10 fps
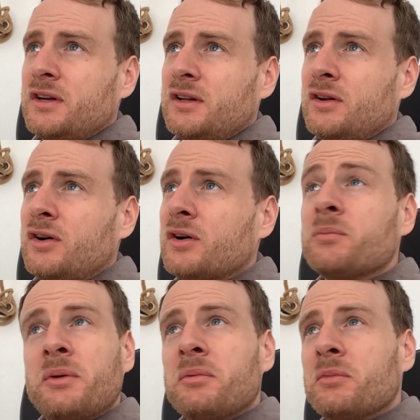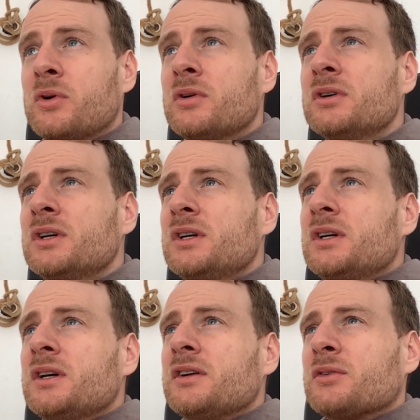long, maybe more.
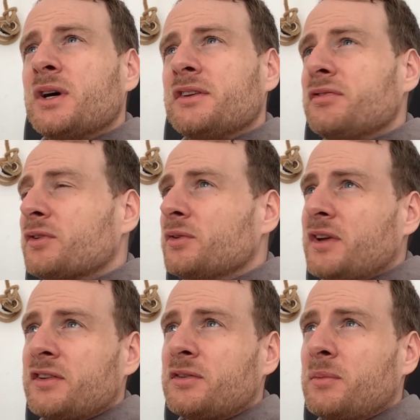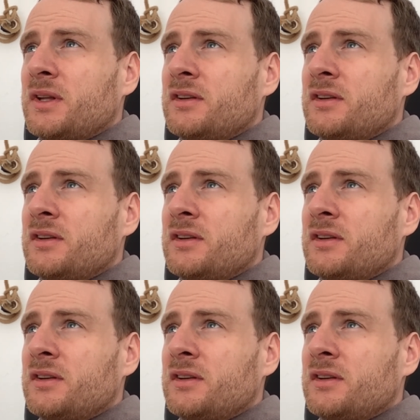It's quite difficult to estimate